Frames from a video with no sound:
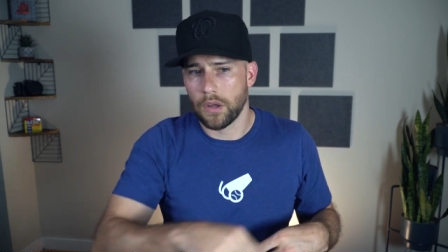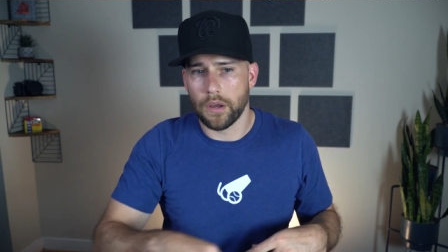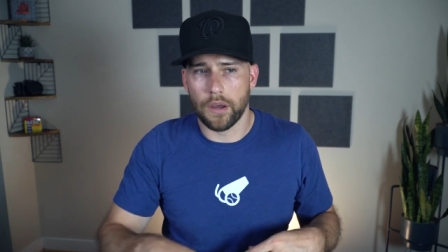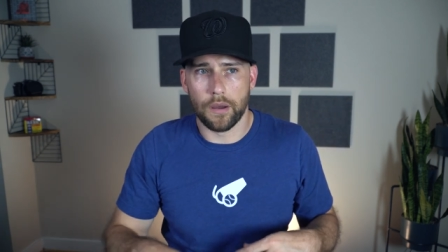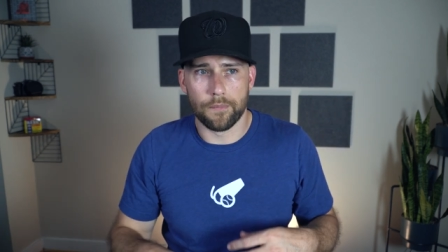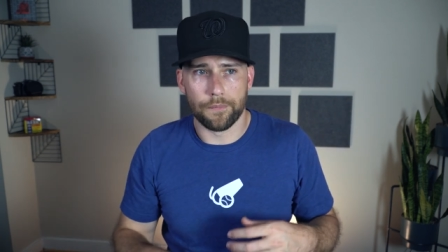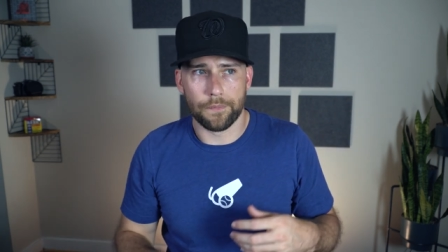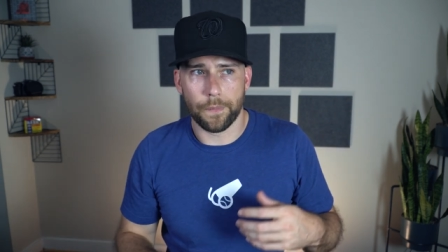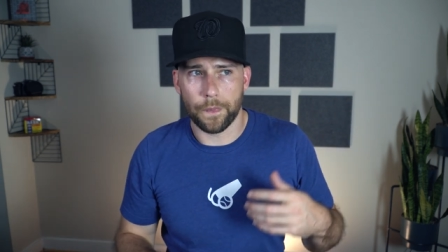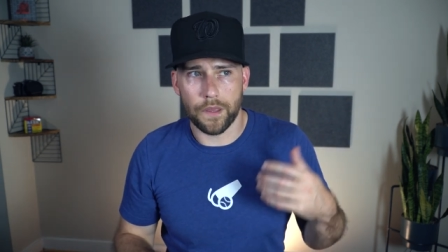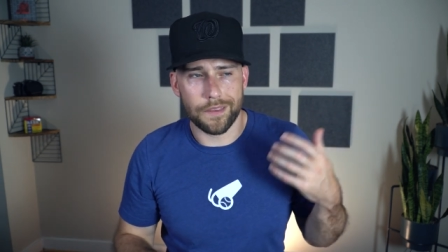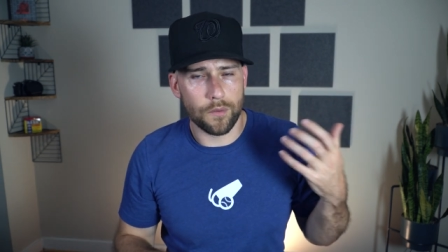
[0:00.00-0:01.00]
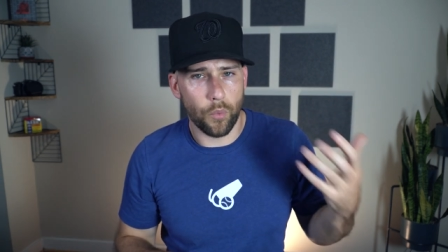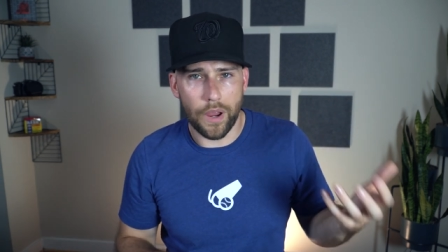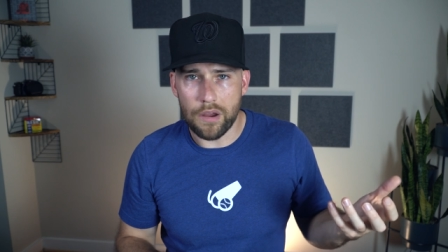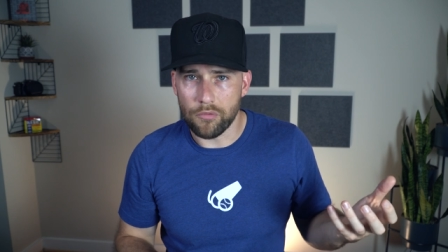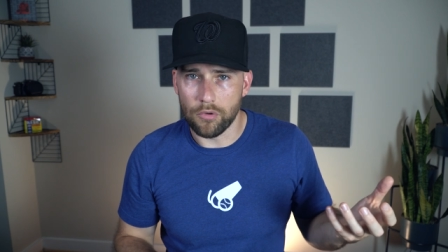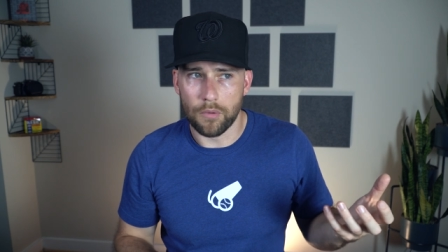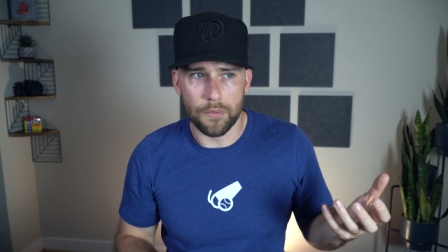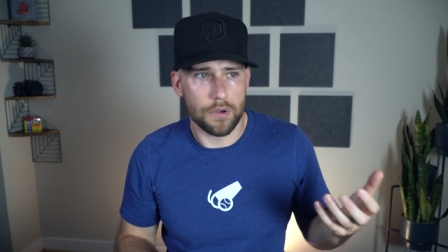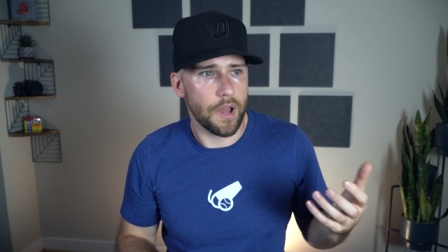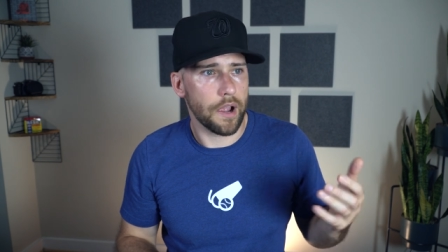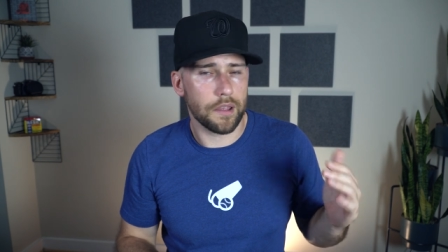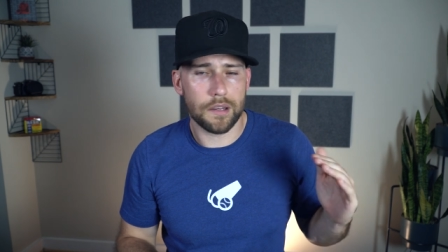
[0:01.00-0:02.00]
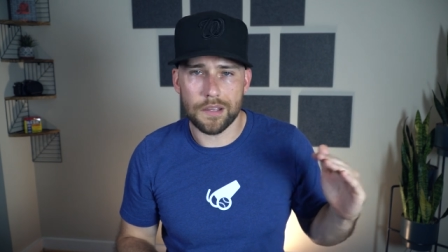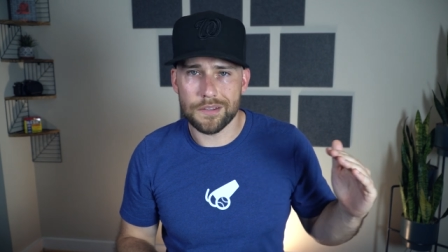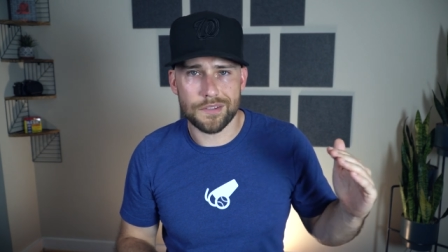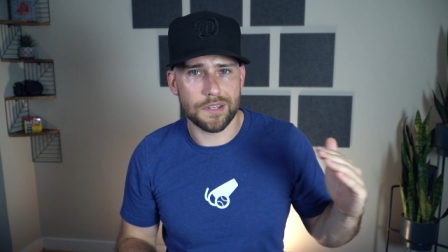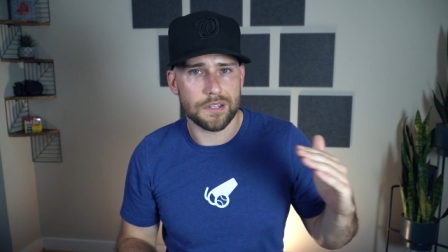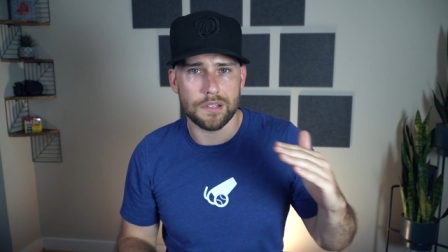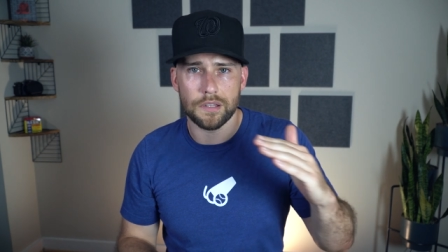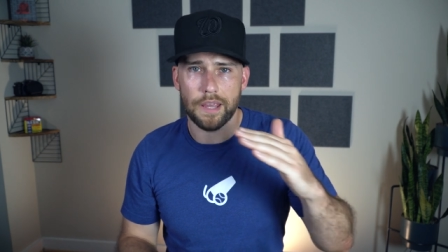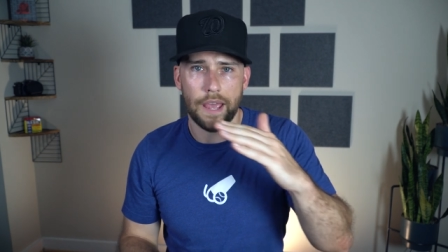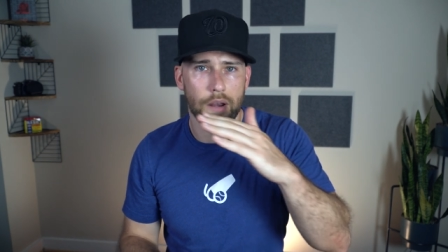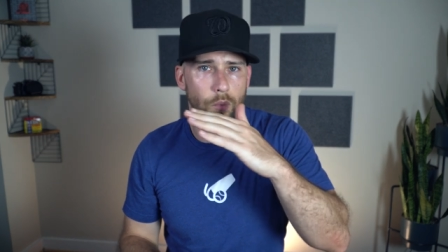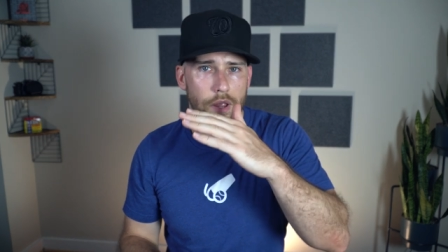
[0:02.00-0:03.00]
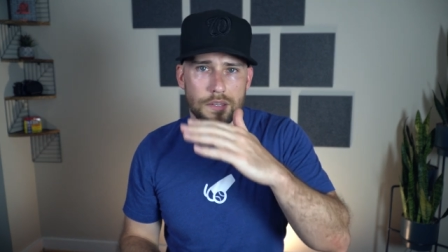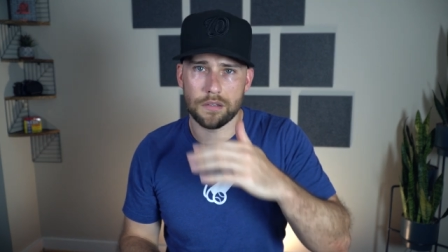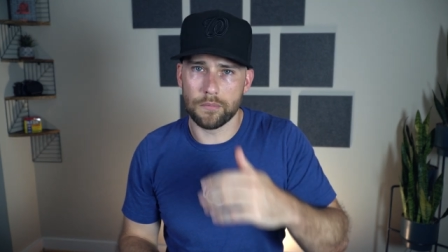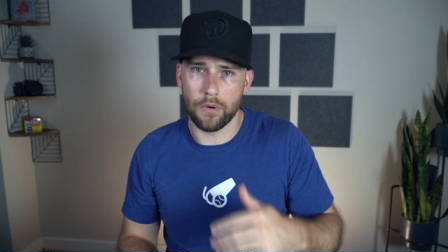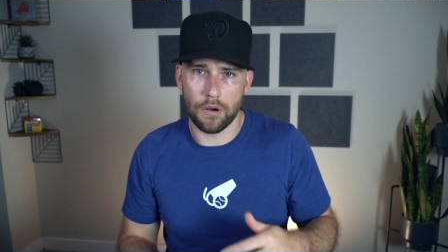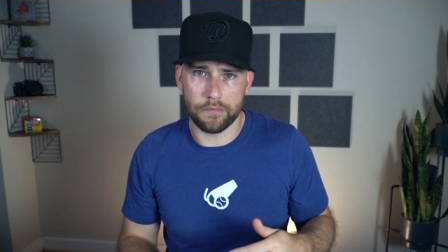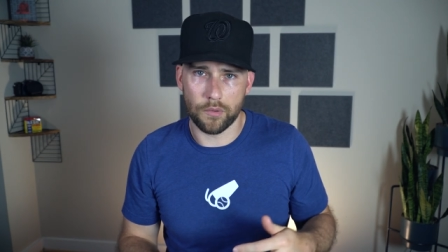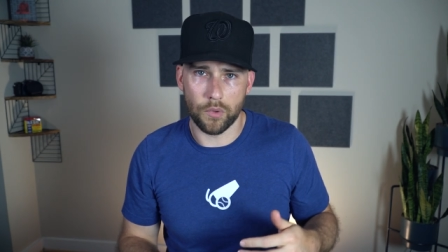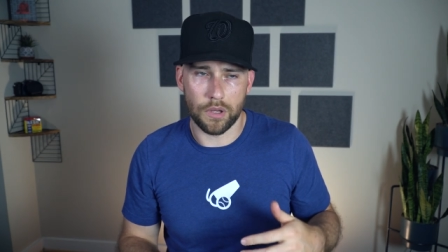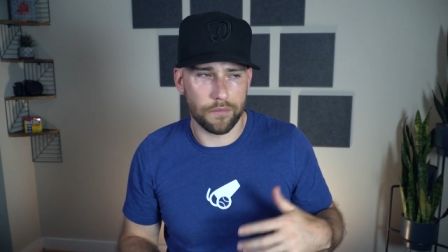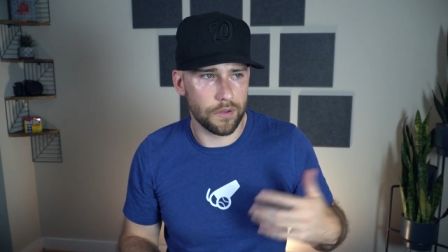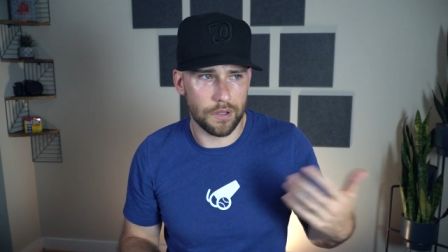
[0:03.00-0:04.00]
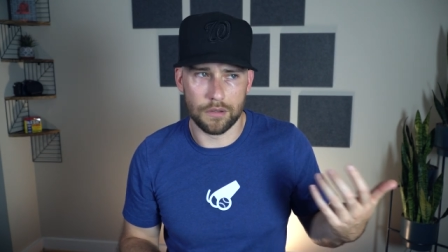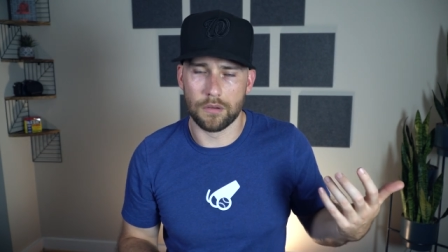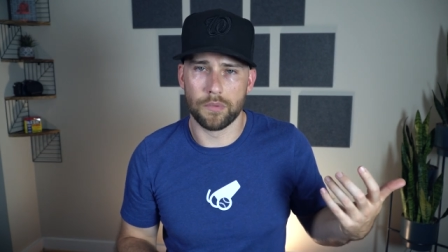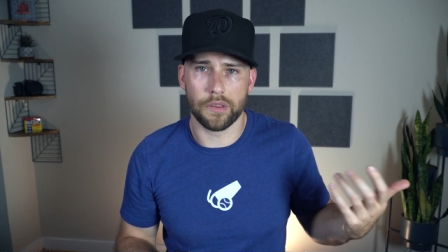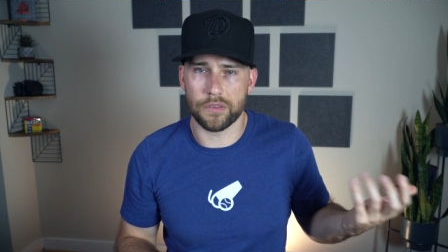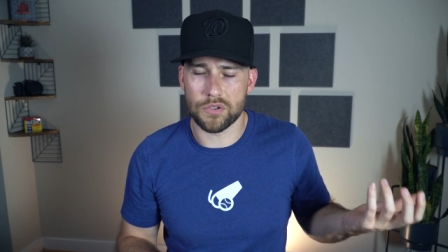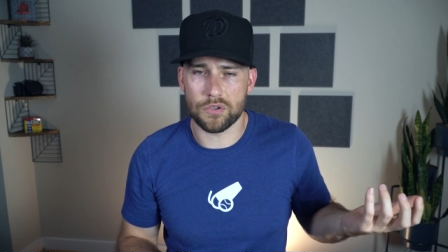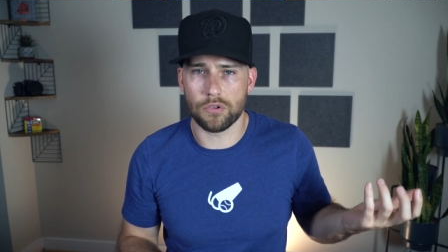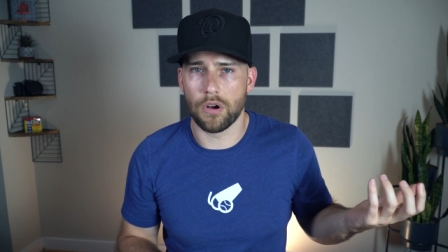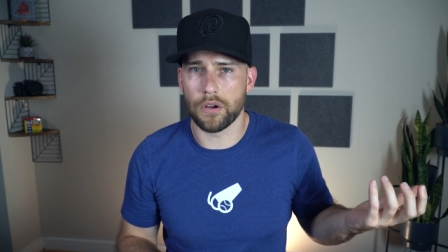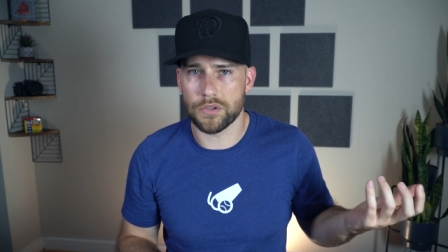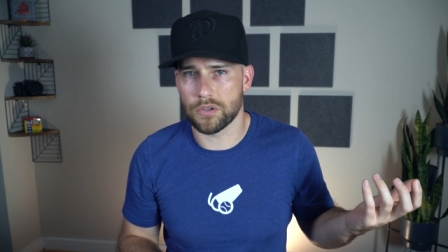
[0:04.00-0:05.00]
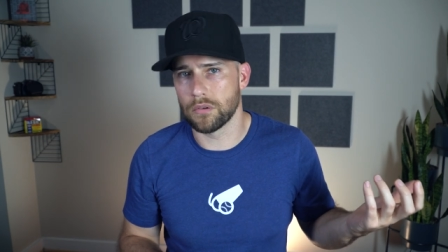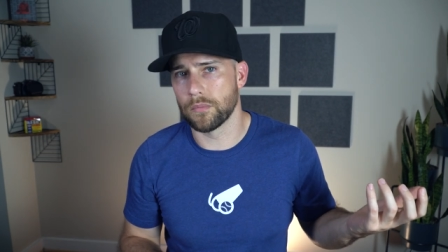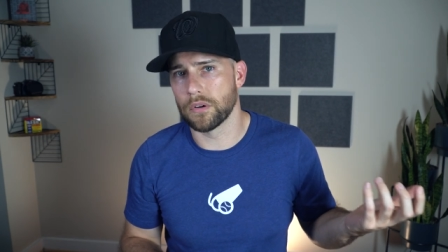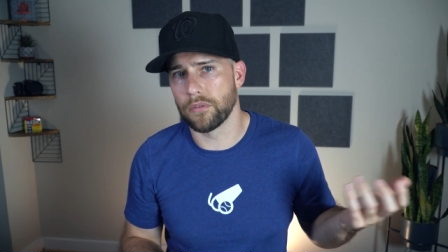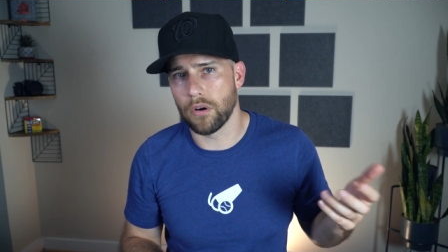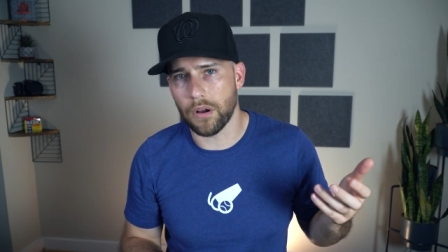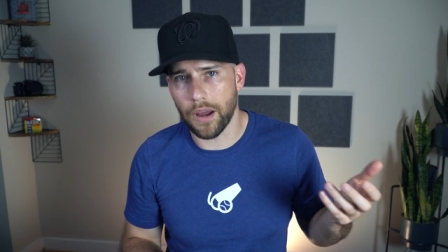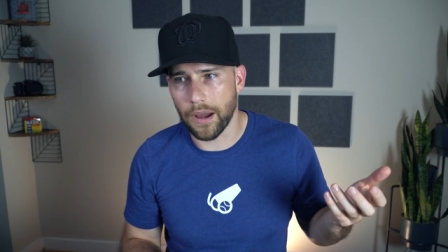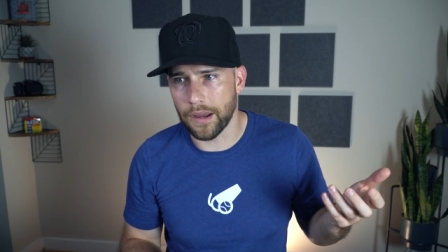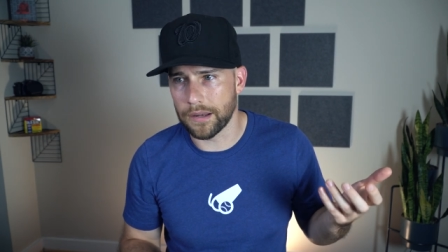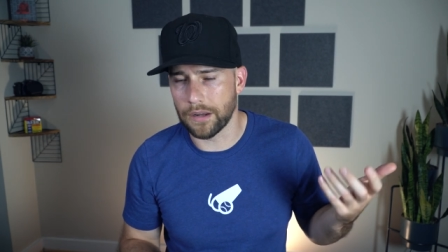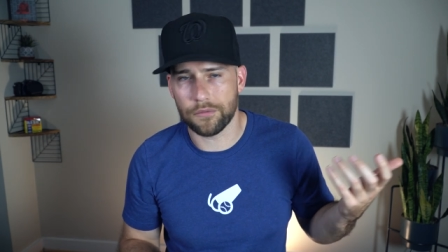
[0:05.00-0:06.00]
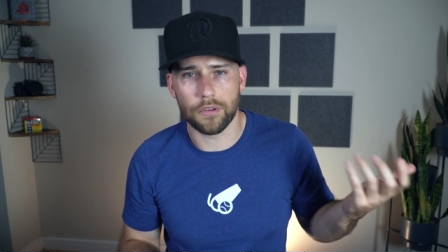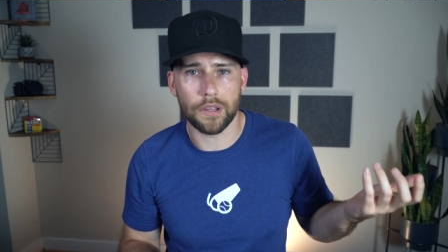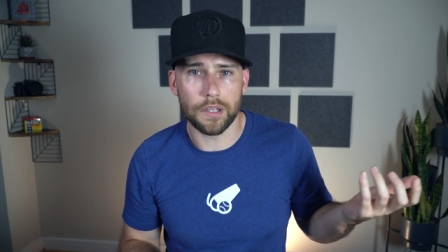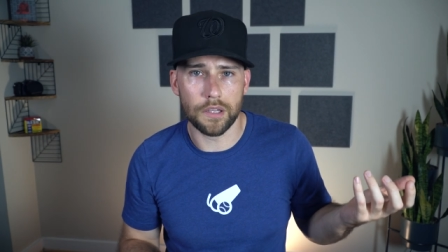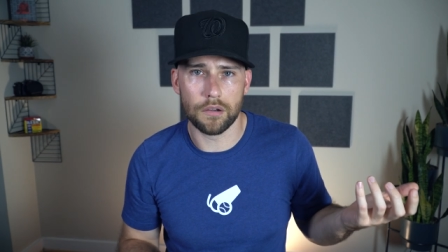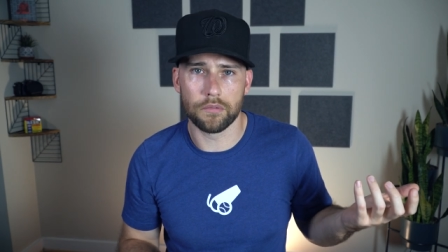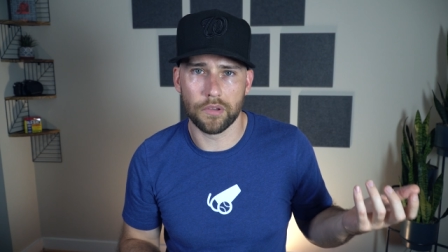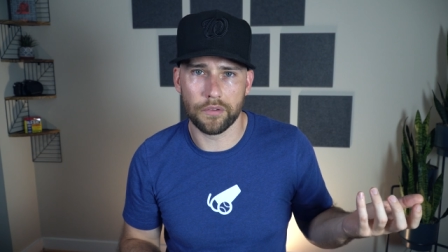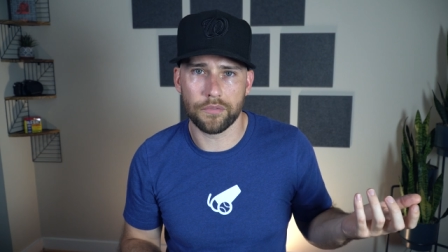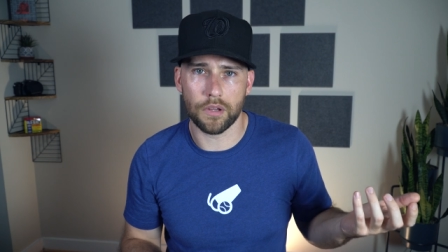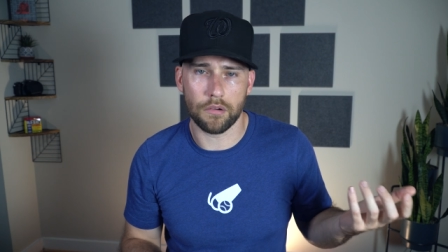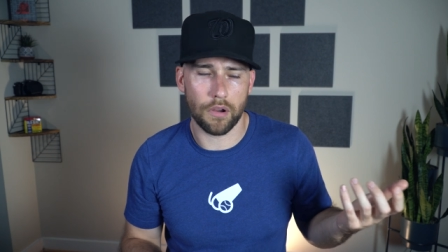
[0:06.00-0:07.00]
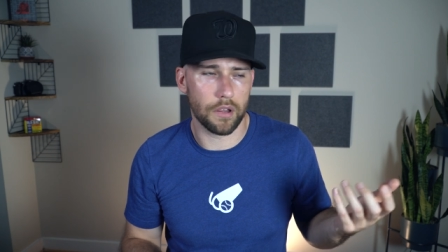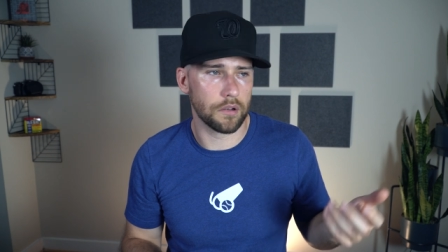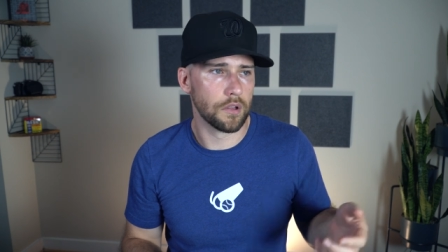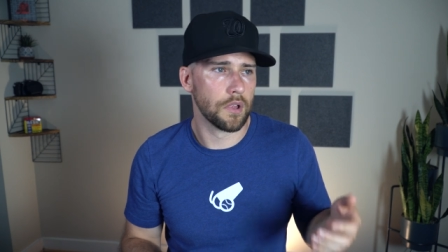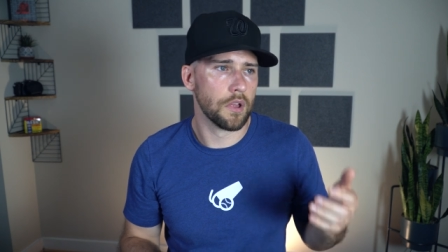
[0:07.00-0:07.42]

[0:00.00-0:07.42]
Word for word: Um, in the weight room, you're not going to consistently add weight to the bar every week. If you did, you'd be like the strongest human of all kind after like a year of lifting, right?